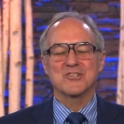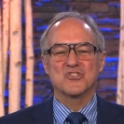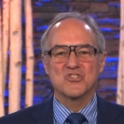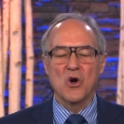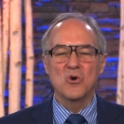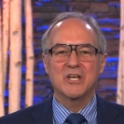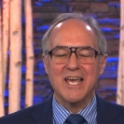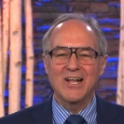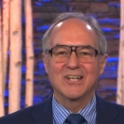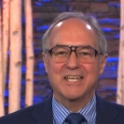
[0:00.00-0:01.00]

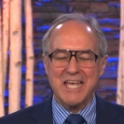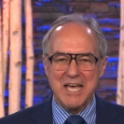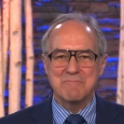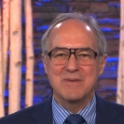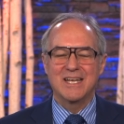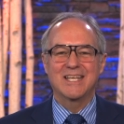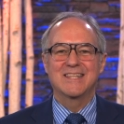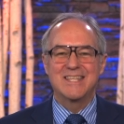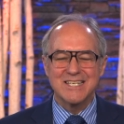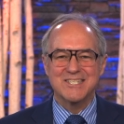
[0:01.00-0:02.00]
Soquel Camp
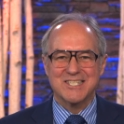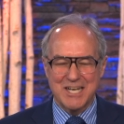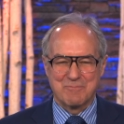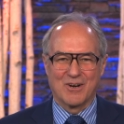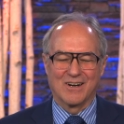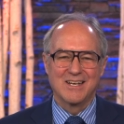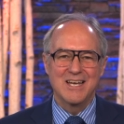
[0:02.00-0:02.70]
Meeting this summer,